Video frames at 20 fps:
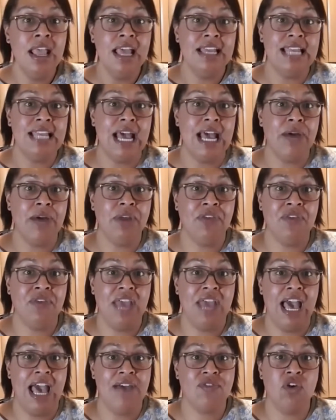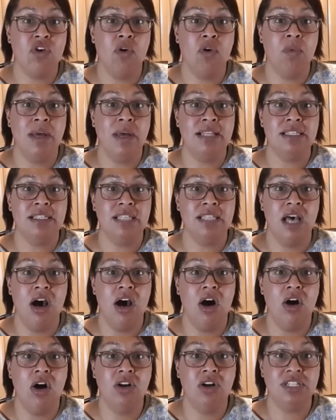Now, if you have got ones that
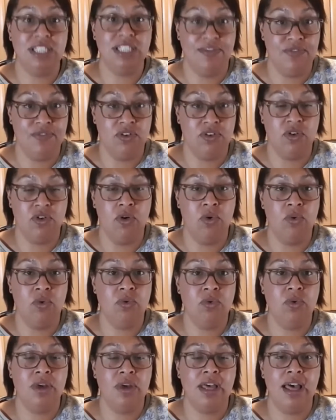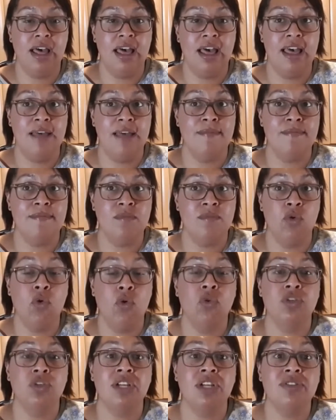are difficult
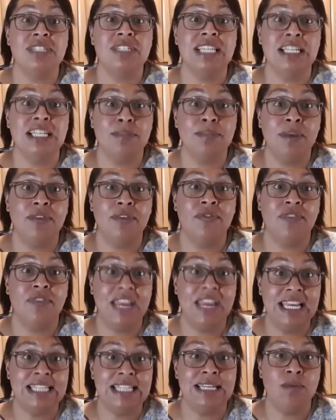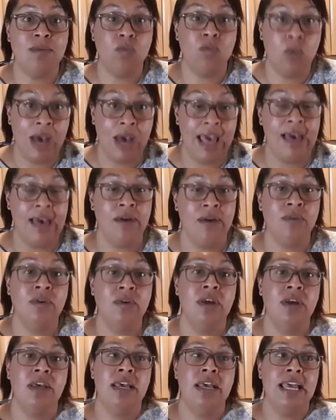or don't seem to be feeding well,
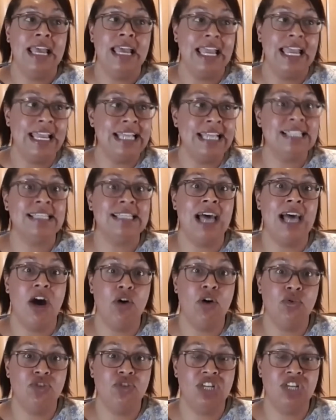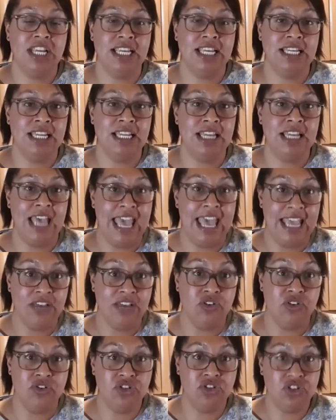it is that whole chicken and egg,
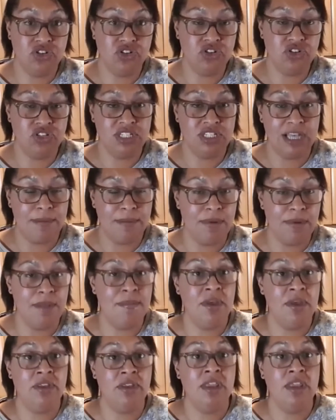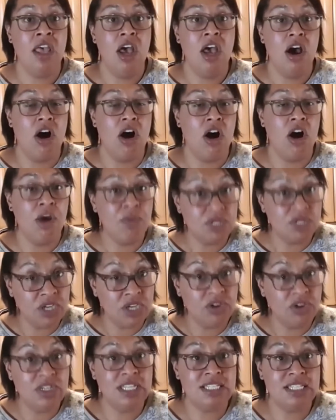or should you supplement? I would
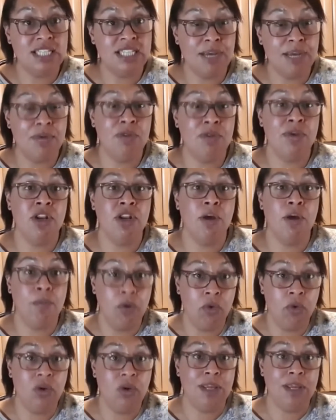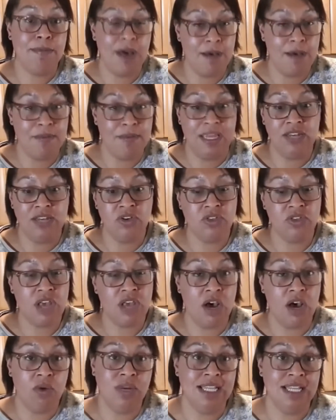only supplement a poorly puppy, not the
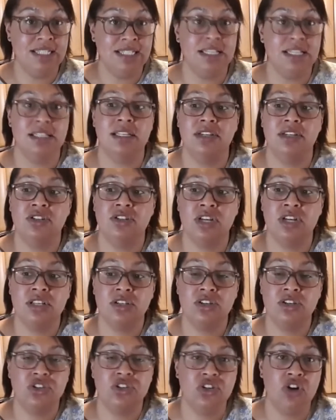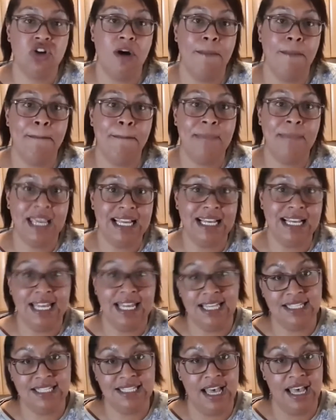whole litter. So just because you've got a big
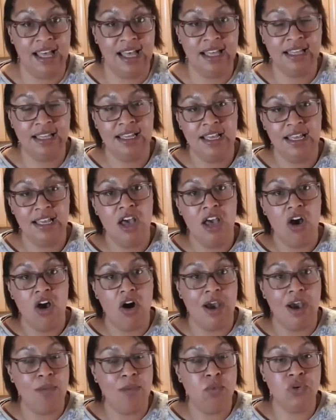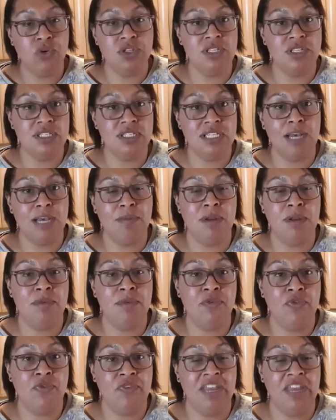litter, I wouldn't
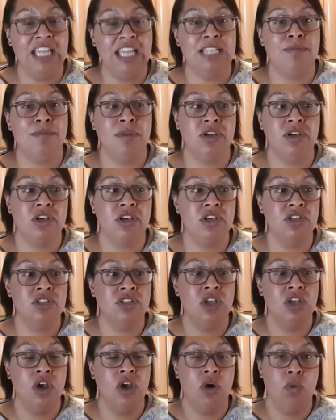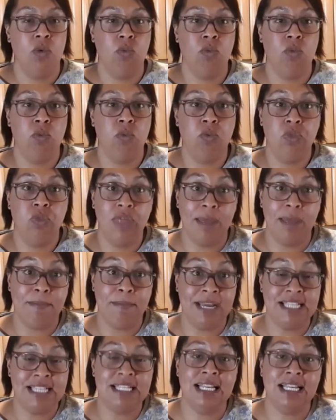supplement feed, because that
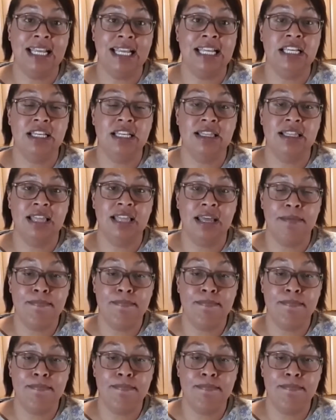basically that